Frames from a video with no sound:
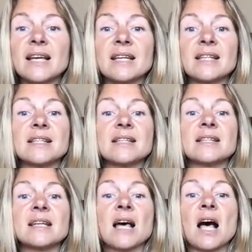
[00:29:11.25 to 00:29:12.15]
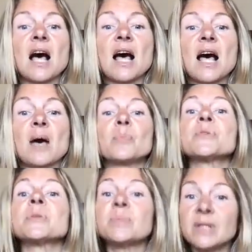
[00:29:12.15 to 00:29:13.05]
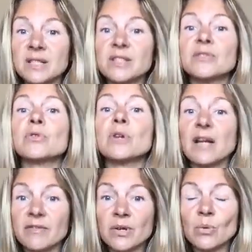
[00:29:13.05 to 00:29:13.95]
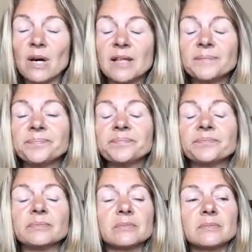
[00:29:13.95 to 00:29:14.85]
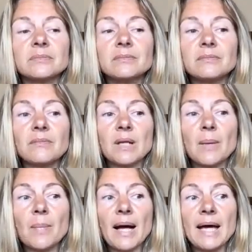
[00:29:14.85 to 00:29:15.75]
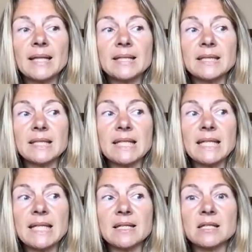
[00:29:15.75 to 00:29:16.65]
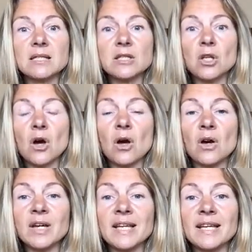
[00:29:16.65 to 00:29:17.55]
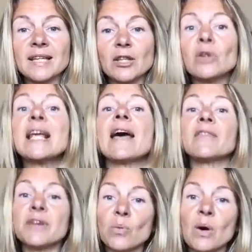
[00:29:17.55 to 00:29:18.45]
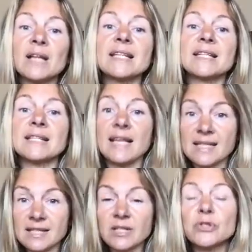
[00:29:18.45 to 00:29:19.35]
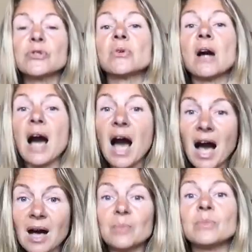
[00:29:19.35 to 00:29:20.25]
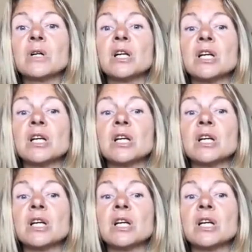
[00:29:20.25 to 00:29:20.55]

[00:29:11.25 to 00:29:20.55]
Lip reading: It's a possibility for everyone, but it's not everyone is destined to come